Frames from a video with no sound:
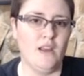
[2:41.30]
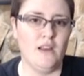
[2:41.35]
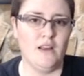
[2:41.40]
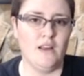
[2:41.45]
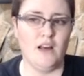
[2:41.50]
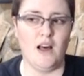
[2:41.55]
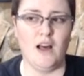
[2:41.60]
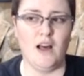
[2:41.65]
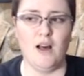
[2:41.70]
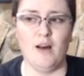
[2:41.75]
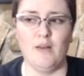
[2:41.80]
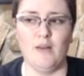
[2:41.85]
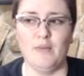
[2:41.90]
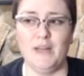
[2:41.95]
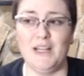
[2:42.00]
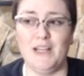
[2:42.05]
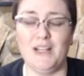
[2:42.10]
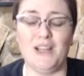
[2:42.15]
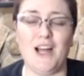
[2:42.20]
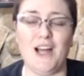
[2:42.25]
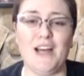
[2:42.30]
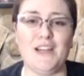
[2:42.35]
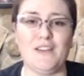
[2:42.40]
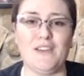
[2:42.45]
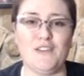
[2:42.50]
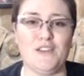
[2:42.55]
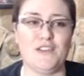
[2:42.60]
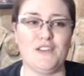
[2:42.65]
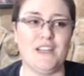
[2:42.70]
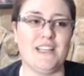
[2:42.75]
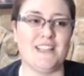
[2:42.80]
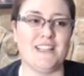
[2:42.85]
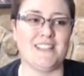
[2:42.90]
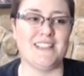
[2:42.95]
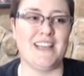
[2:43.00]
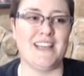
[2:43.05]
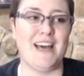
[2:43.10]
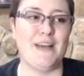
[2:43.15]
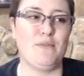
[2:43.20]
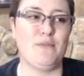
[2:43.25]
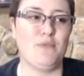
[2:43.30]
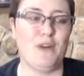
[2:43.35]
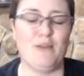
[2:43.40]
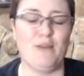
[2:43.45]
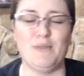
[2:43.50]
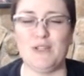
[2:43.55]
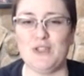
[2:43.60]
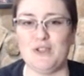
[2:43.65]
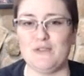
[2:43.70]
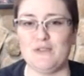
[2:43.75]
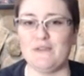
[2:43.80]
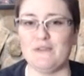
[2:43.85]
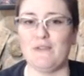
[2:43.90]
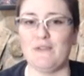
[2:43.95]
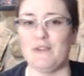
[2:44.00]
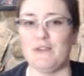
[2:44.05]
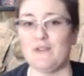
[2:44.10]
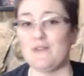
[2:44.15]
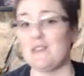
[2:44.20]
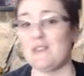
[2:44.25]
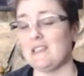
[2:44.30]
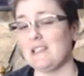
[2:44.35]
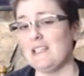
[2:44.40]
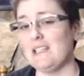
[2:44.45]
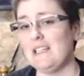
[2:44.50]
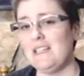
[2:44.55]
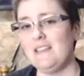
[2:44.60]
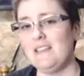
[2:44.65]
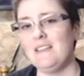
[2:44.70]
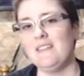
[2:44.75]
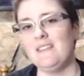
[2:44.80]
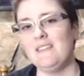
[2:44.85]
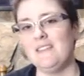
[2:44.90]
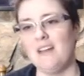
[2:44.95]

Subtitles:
And a lot of the things that probably should have never have slid,